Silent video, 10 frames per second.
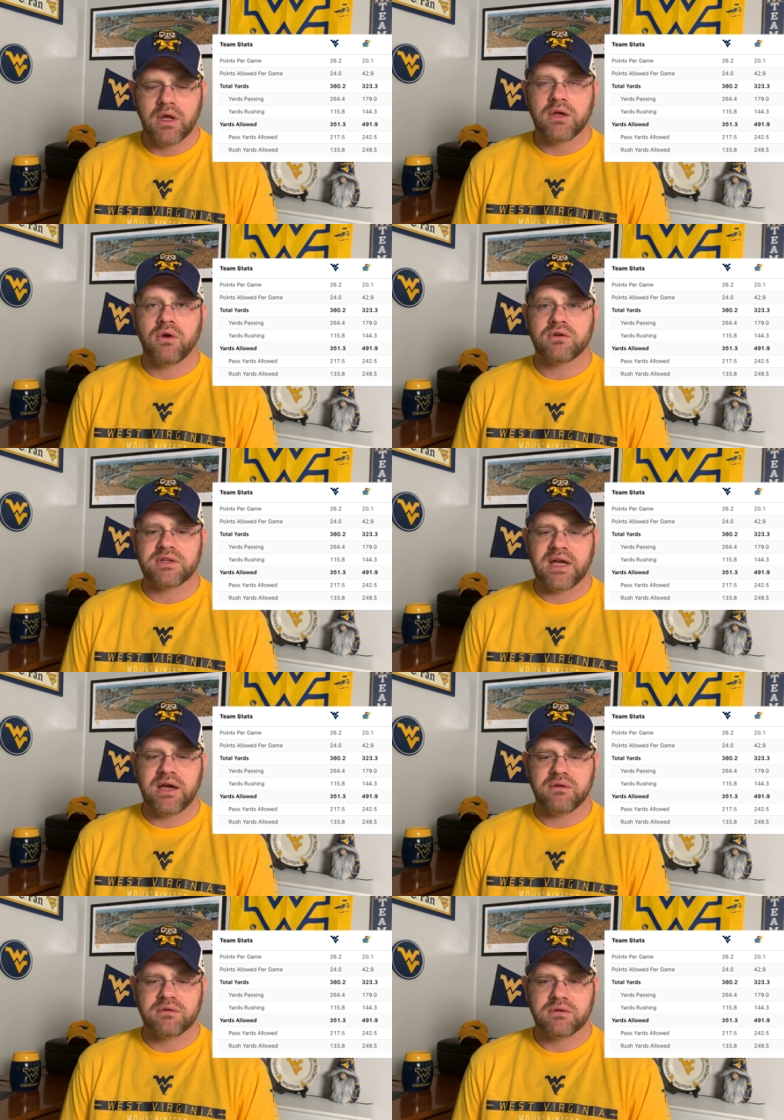Yards
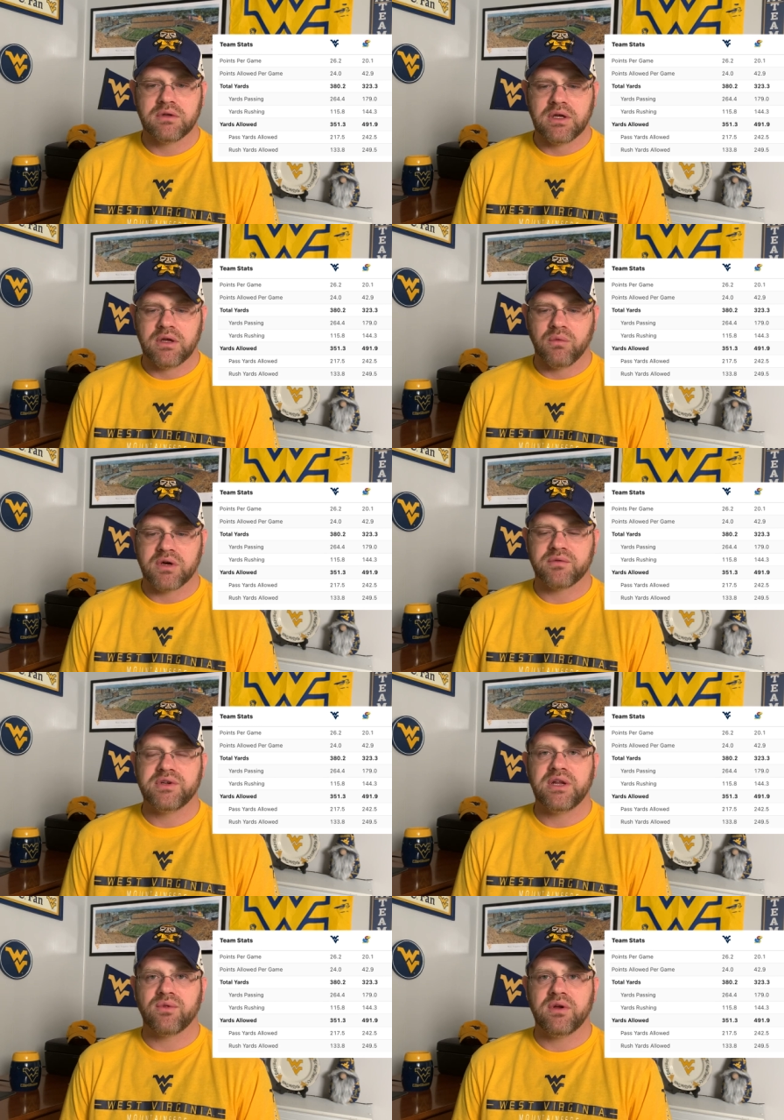allowed, West
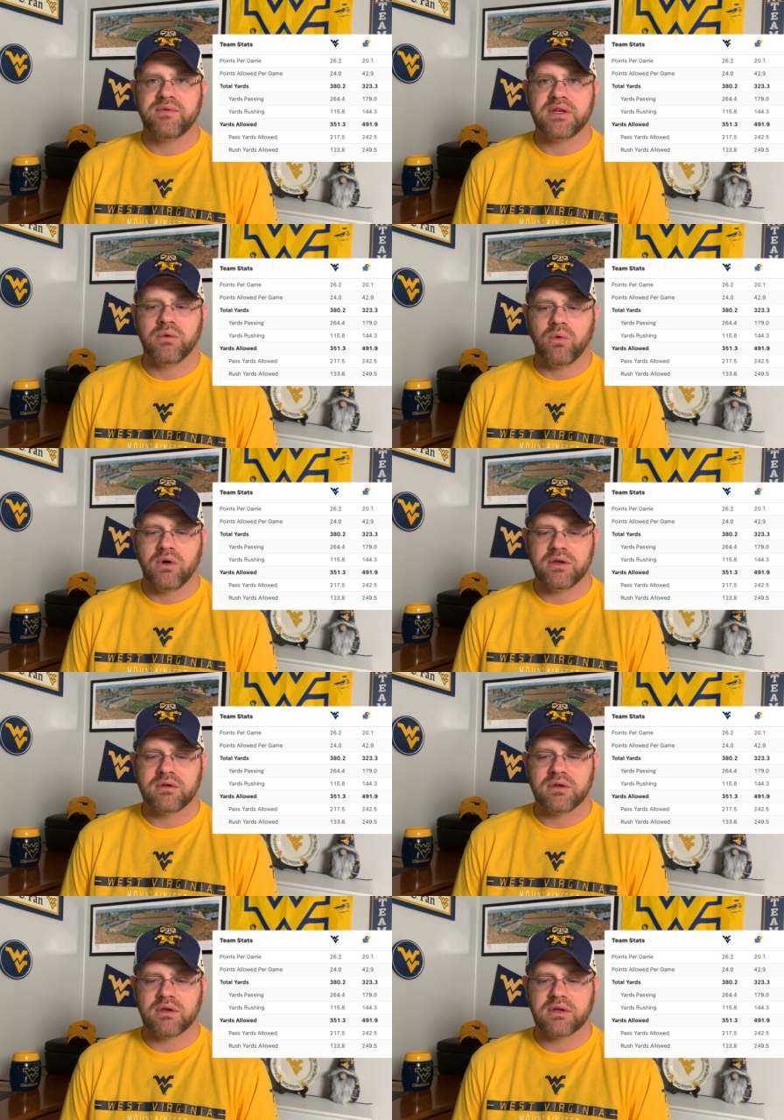Virginia 351
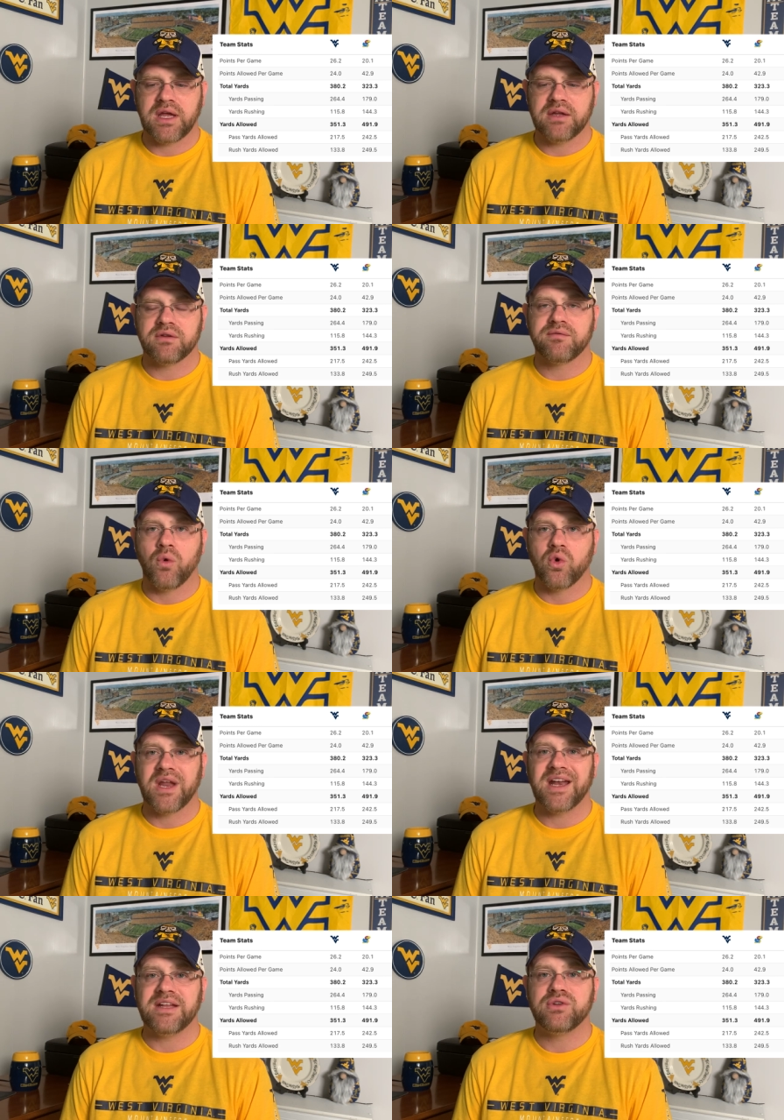to Kansas
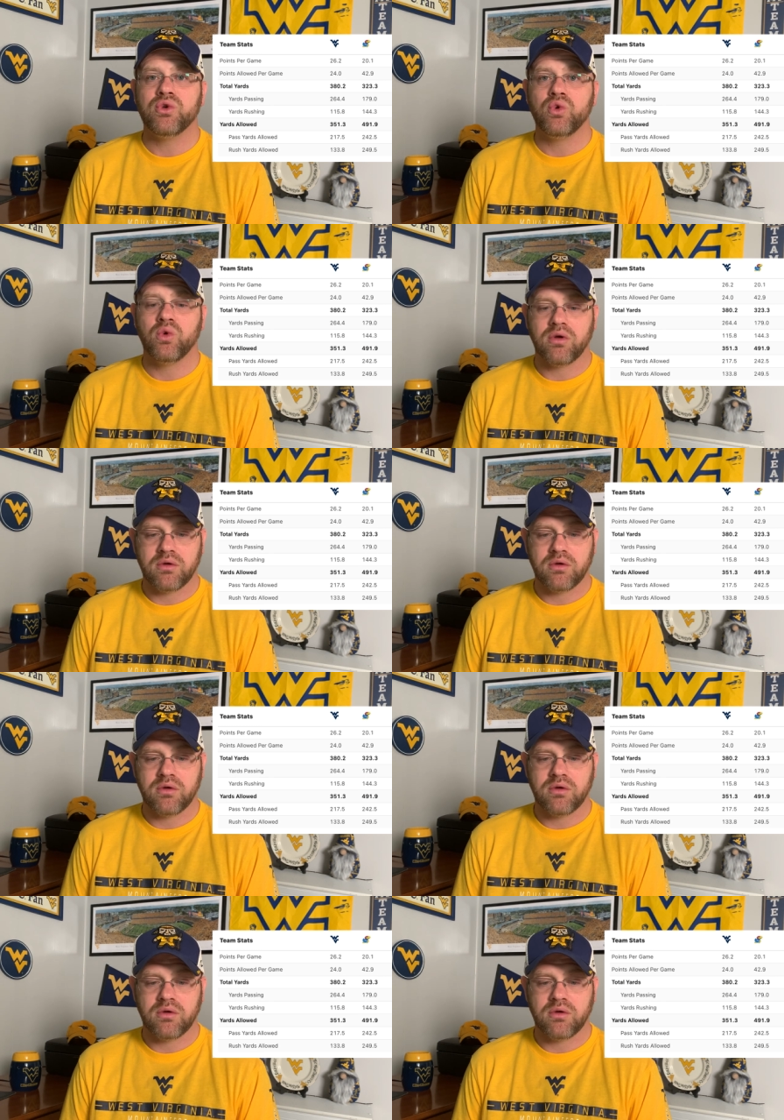492.